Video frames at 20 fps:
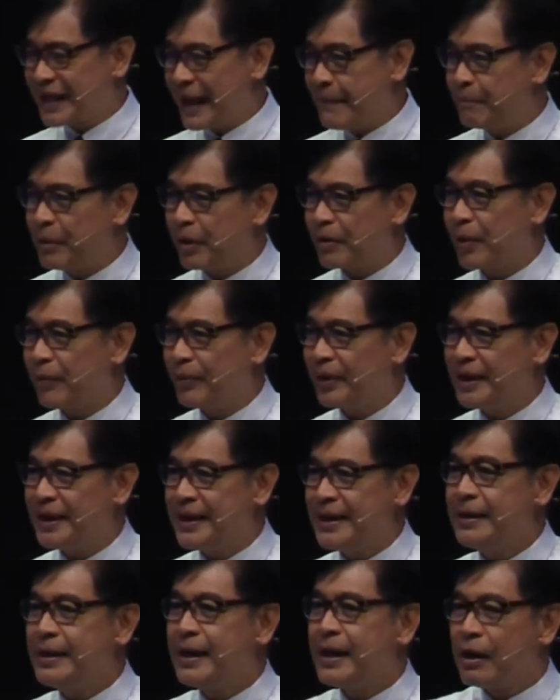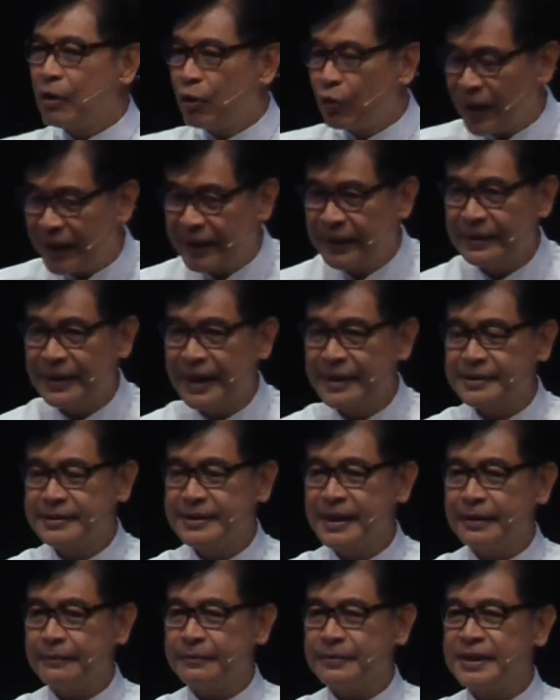temporarily recognize
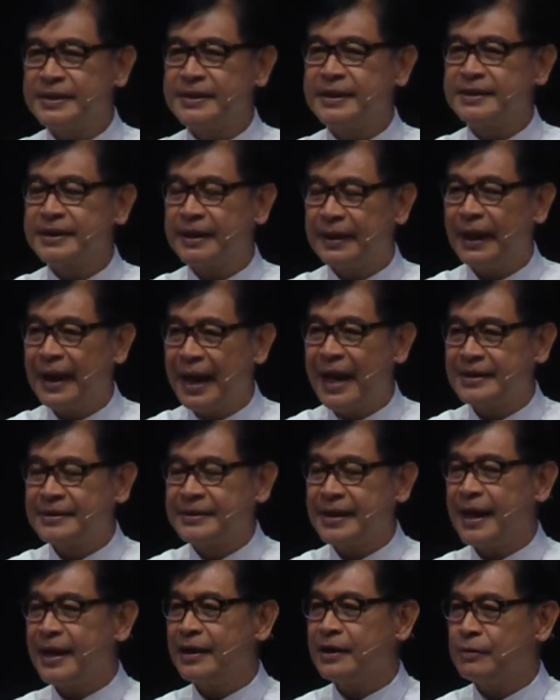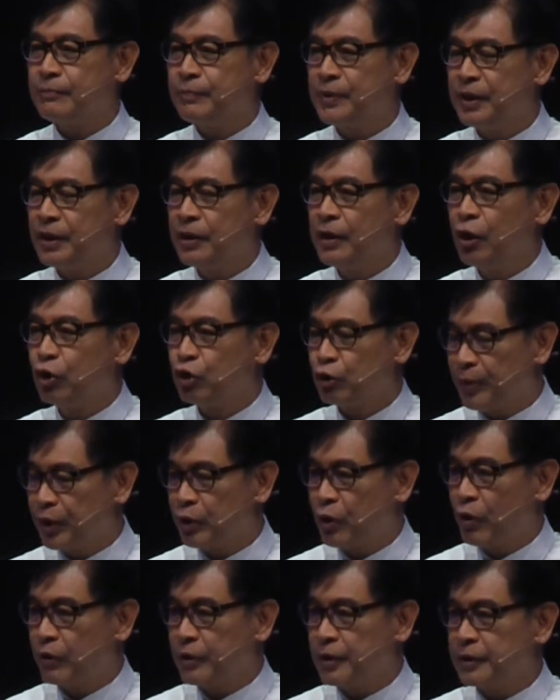that. This is the last enemy to be
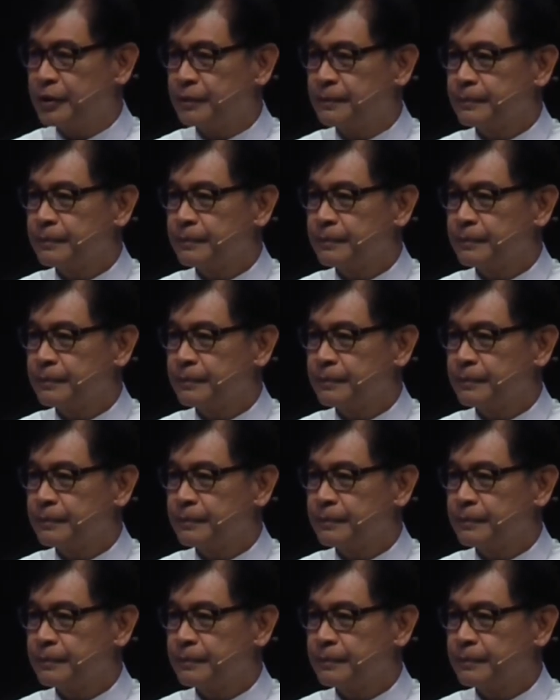conquered.